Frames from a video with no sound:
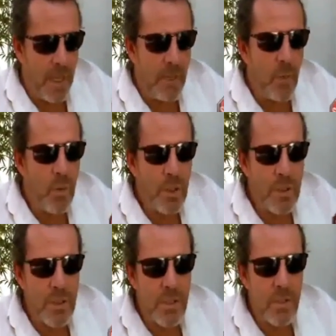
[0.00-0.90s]
In
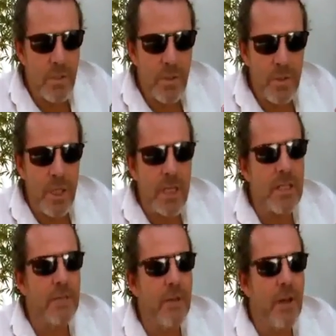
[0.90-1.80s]
order to
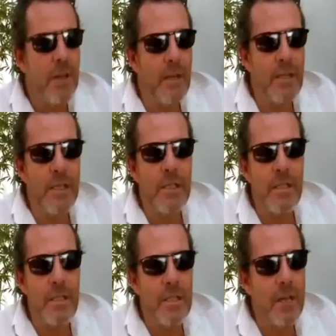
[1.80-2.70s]
justify their
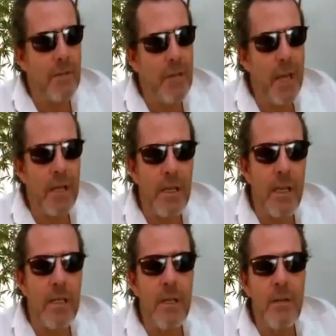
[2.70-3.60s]
existence, every now and
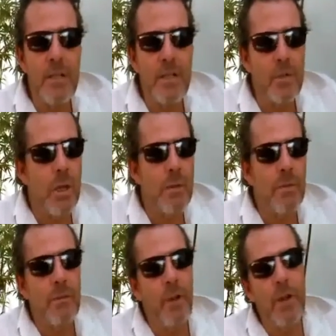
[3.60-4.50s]
again there is a
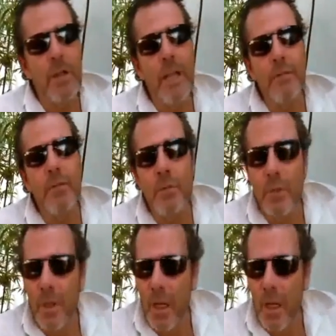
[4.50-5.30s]
sweep of low-level